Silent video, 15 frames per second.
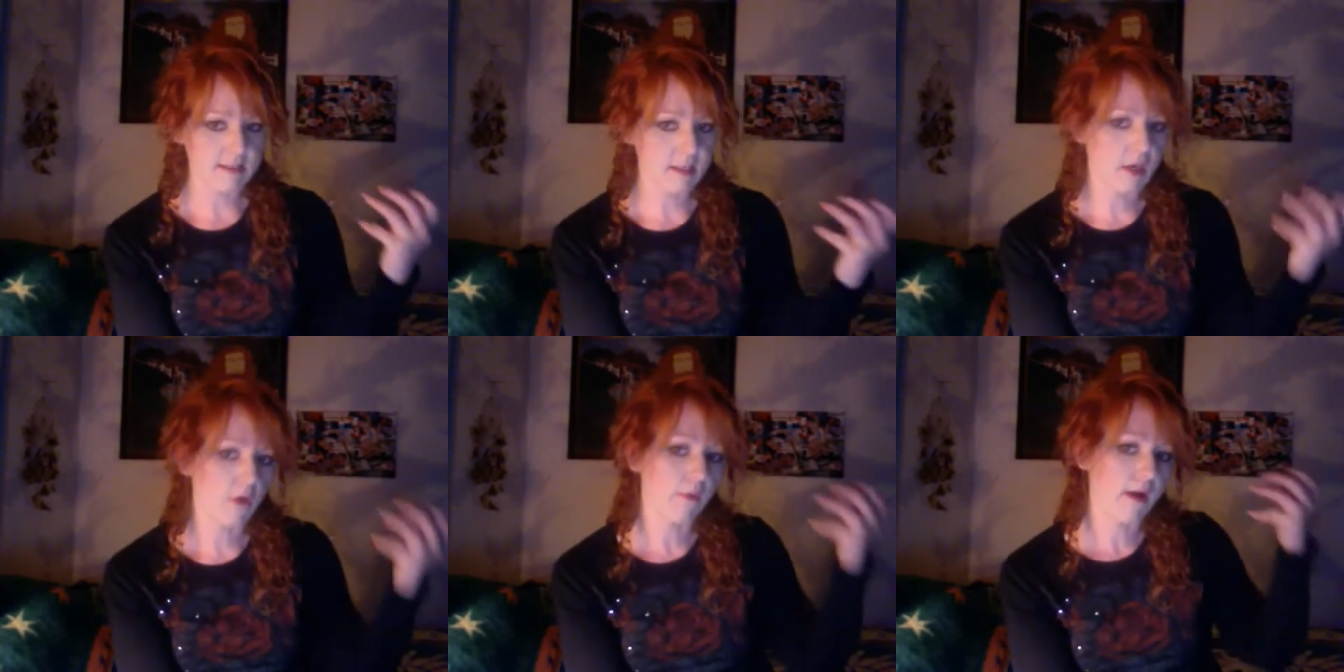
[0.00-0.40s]

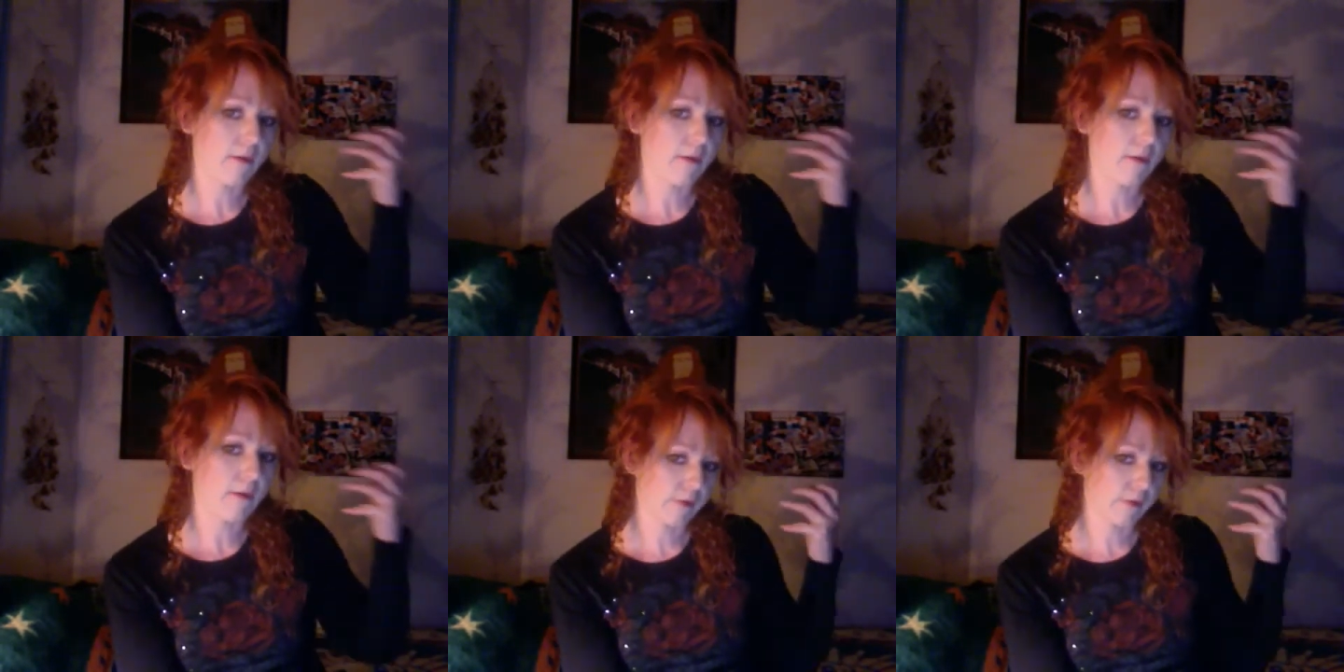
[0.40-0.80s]
to go
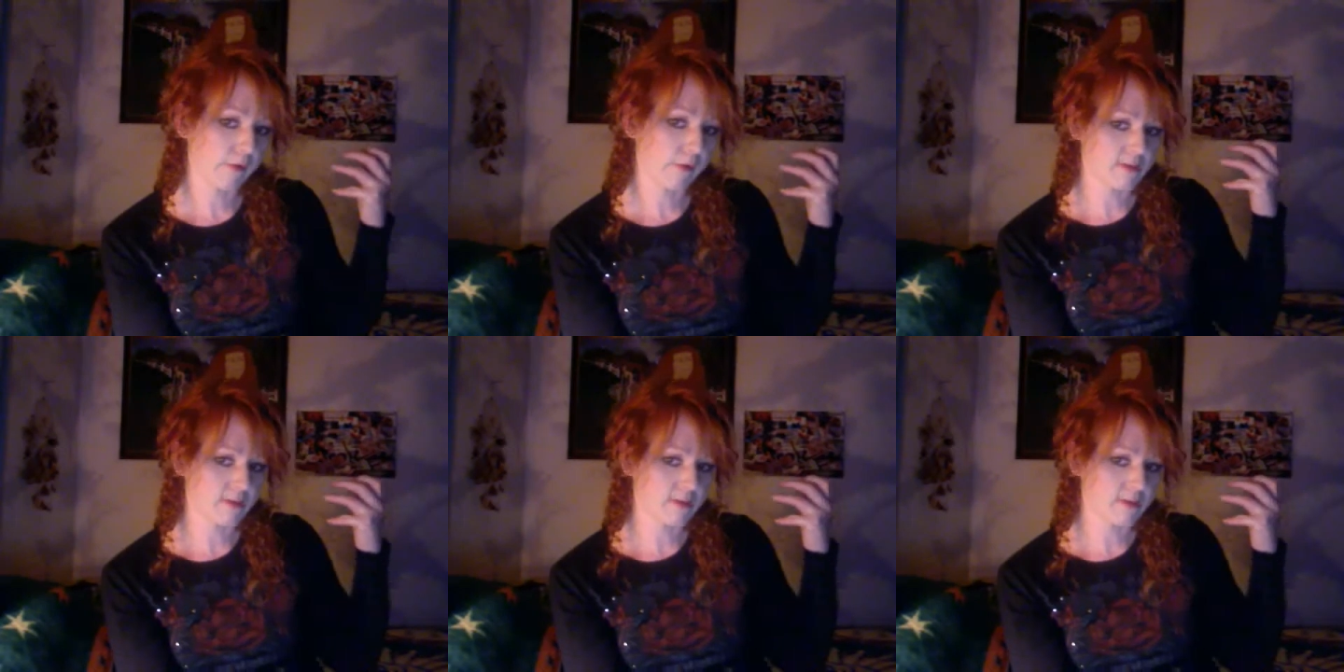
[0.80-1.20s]
out with
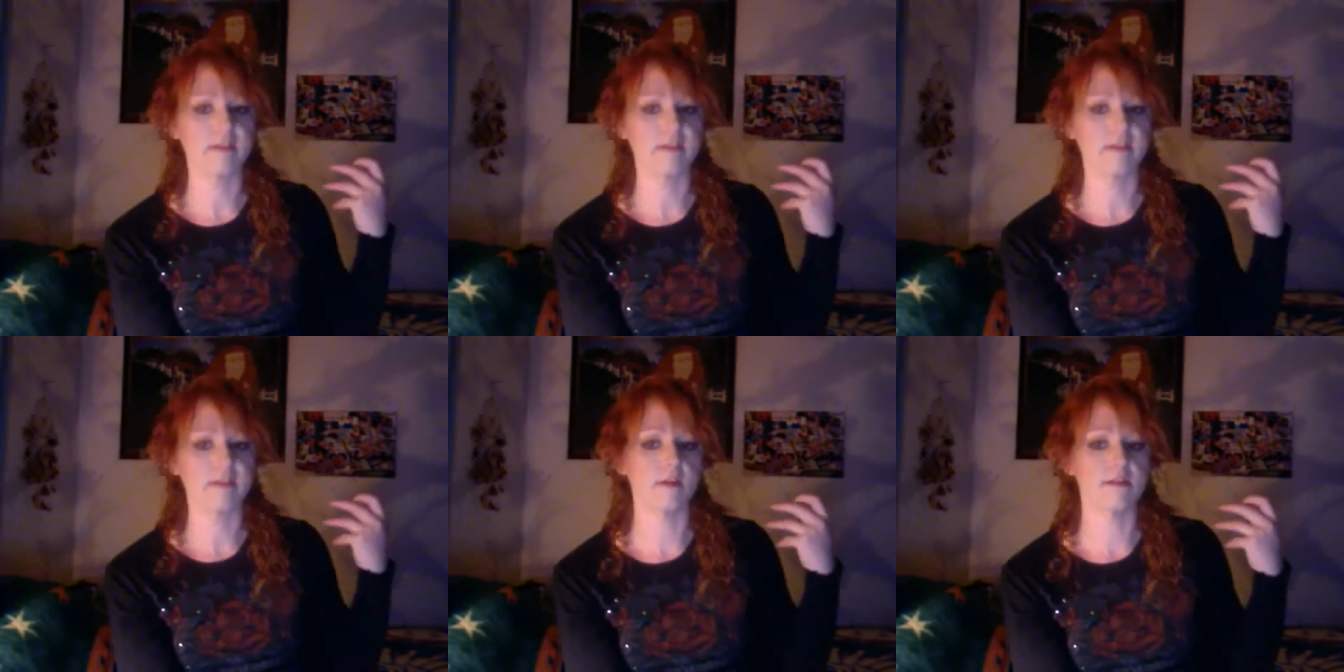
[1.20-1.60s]
friends to
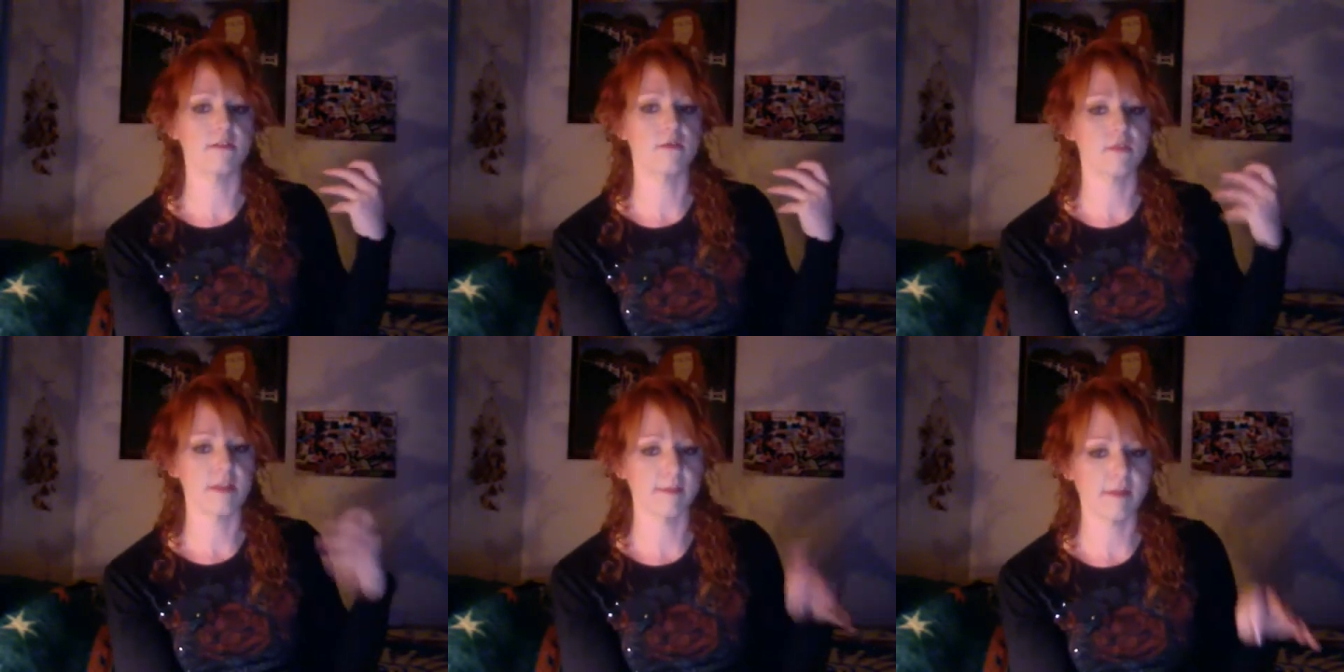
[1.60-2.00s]

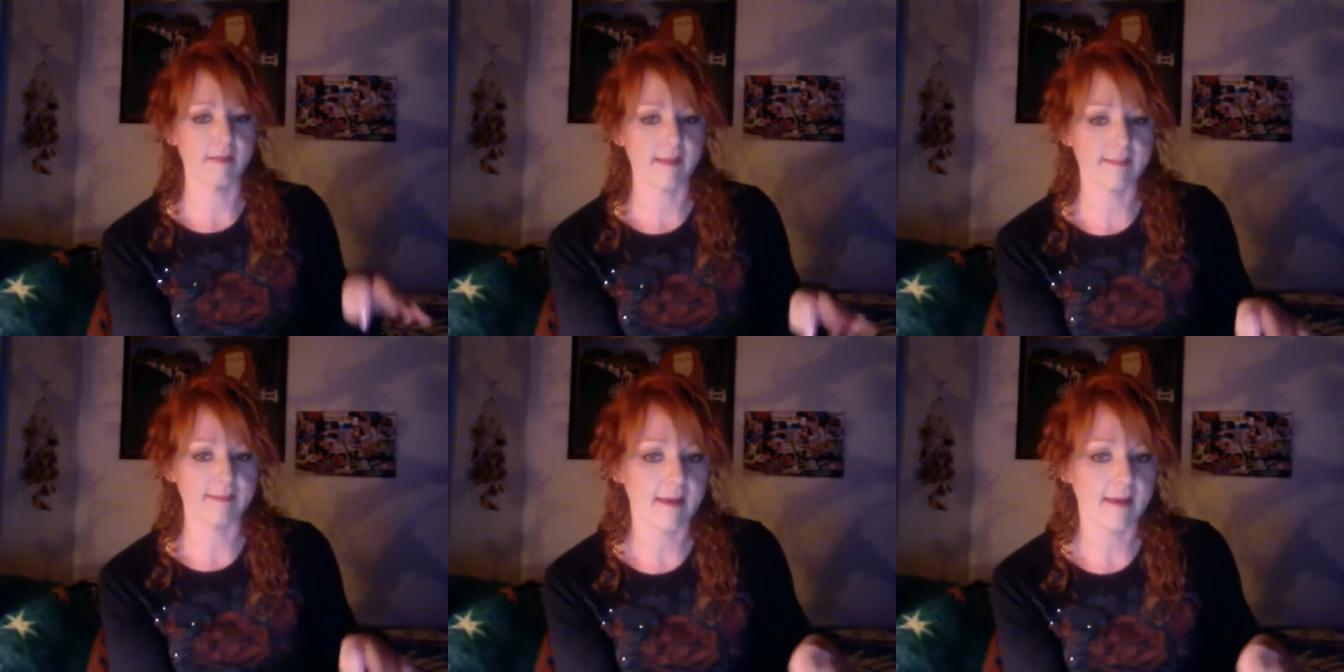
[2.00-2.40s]
restaurants or
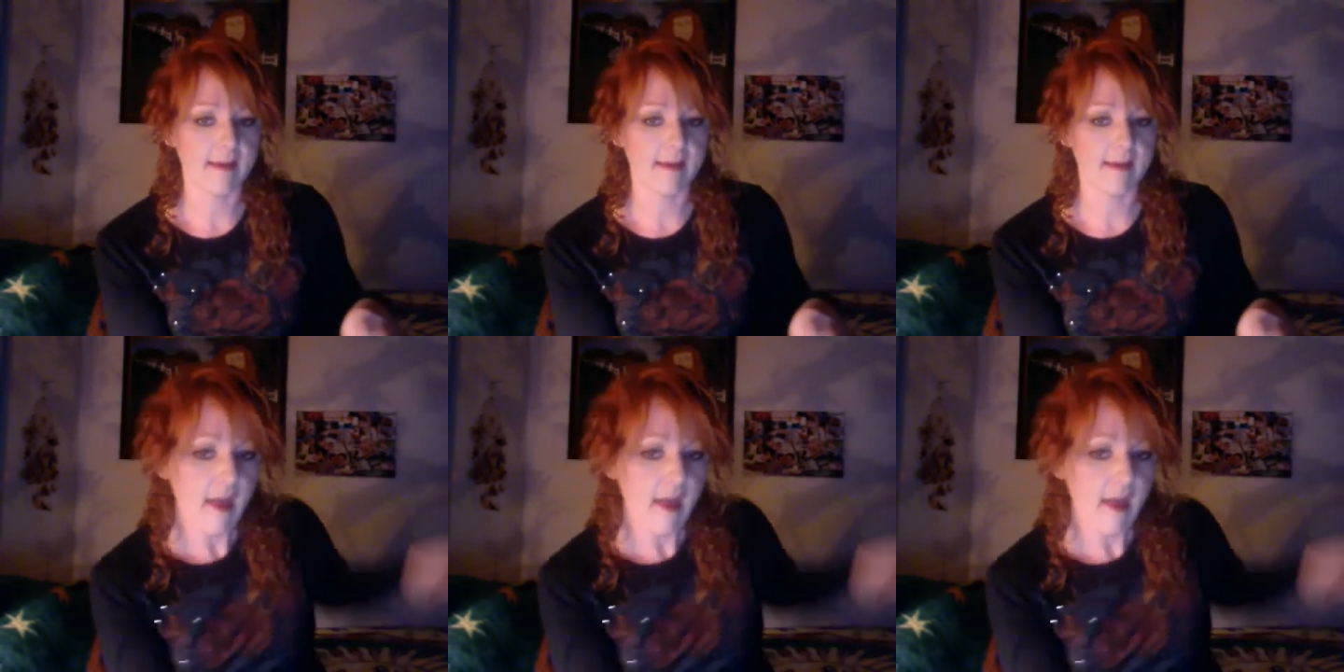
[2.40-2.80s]
something like that.
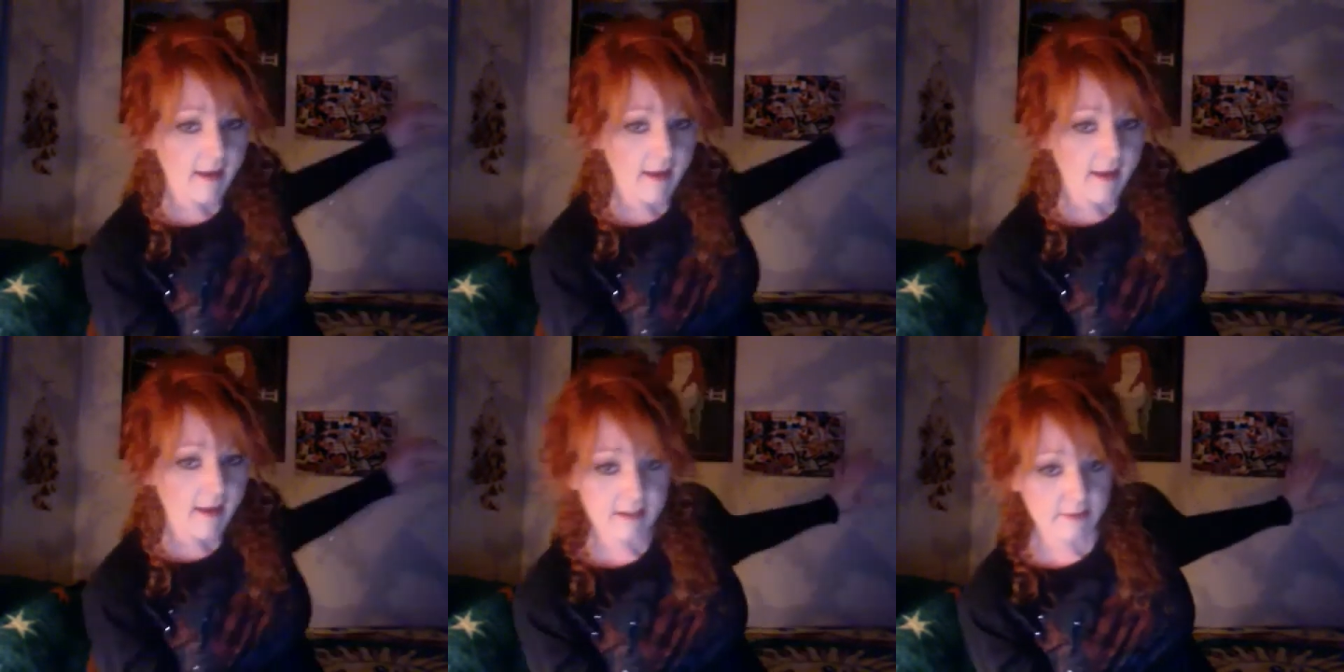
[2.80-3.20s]

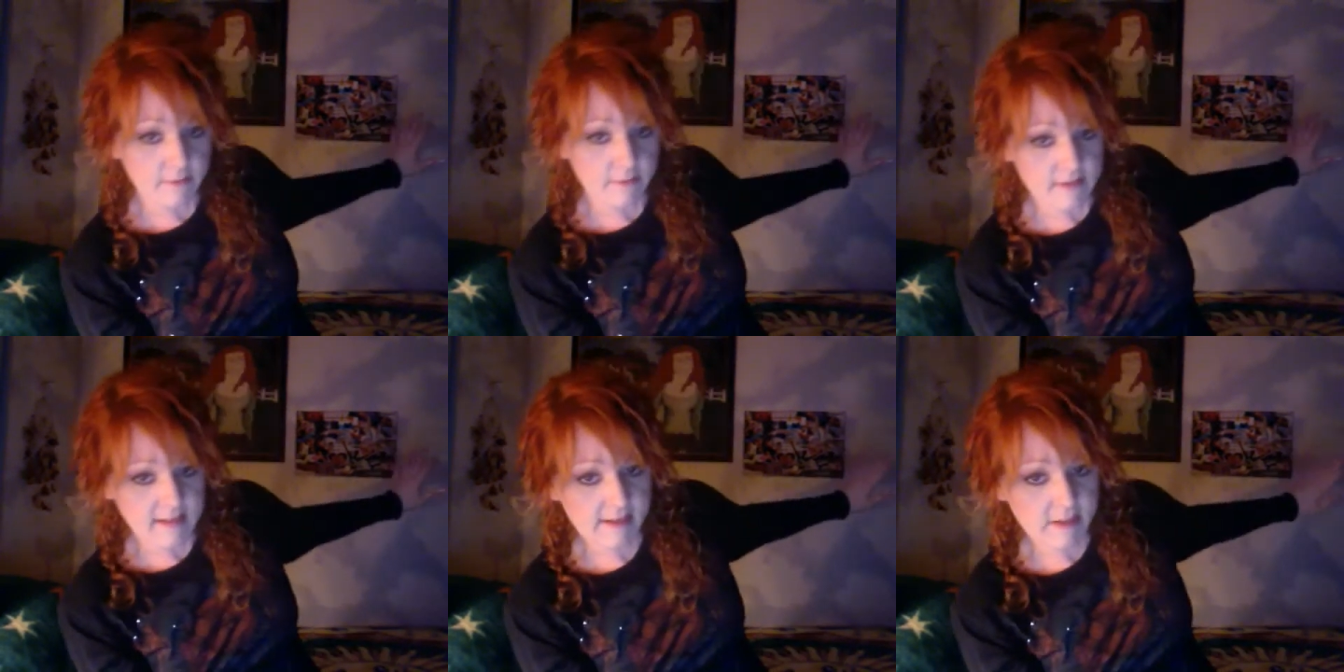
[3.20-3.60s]
I have a
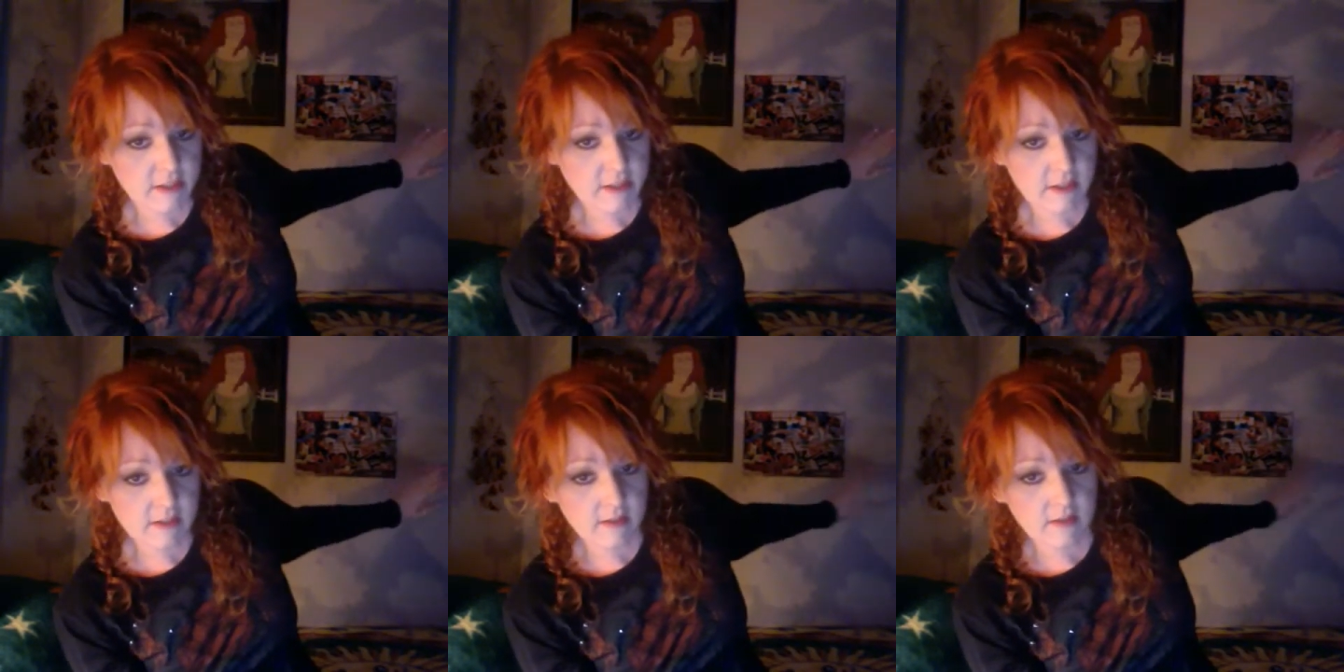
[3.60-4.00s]
little
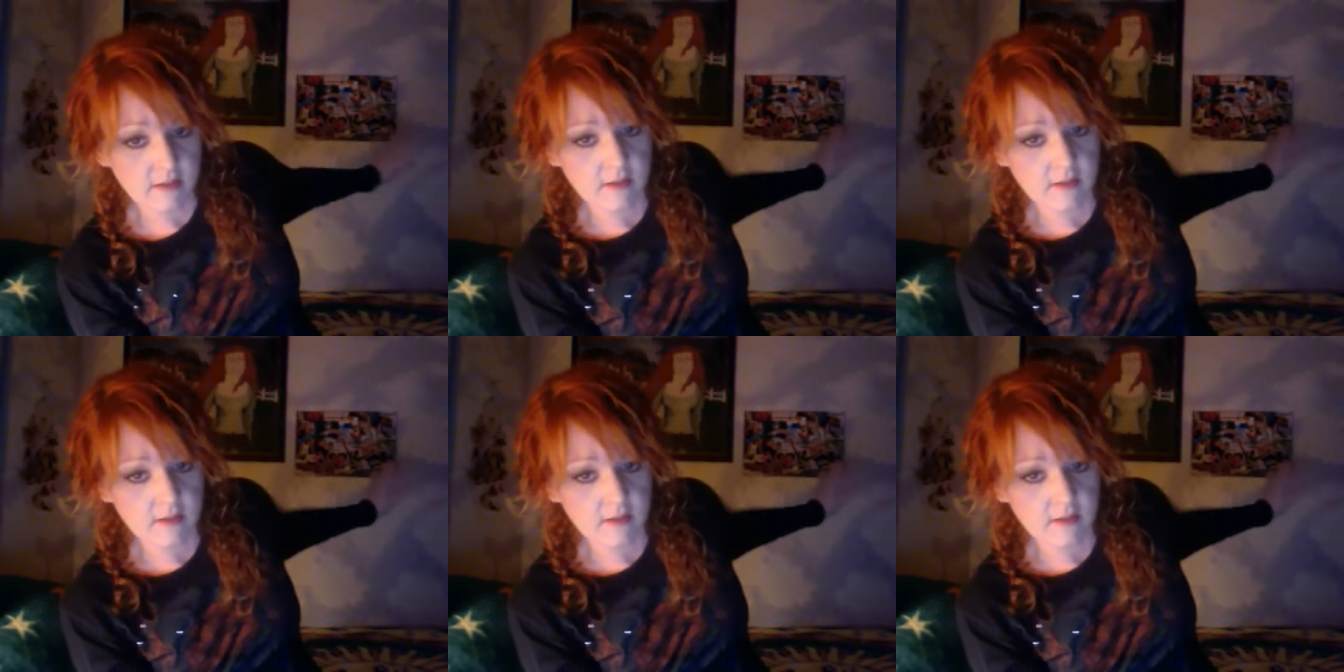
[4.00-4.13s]
section